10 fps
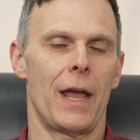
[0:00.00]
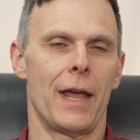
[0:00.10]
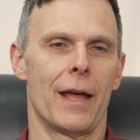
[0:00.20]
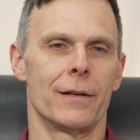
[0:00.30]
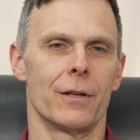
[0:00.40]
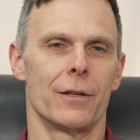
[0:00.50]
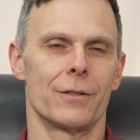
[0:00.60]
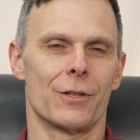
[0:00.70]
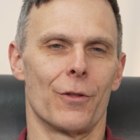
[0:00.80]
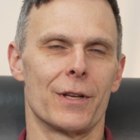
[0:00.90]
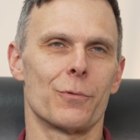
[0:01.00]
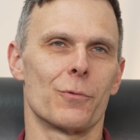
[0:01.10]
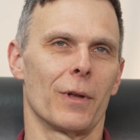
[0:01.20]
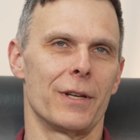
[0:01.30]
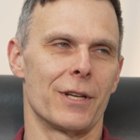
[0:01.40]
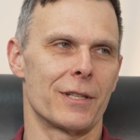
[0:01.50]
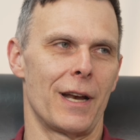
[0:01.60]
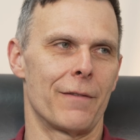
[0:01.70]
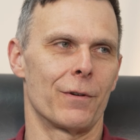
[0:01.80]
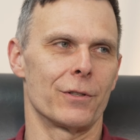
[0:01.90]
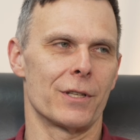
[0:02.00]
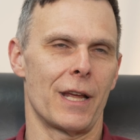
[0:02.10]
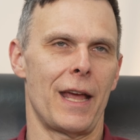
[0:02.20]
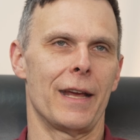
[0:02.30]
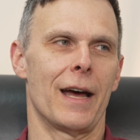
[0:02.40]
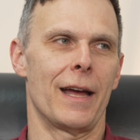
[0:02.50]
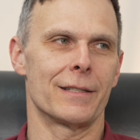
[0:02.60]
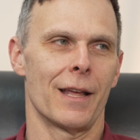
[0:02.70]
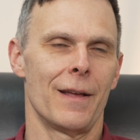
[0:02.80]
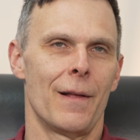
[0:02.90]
And so this was really just an effort to say, hey, guys,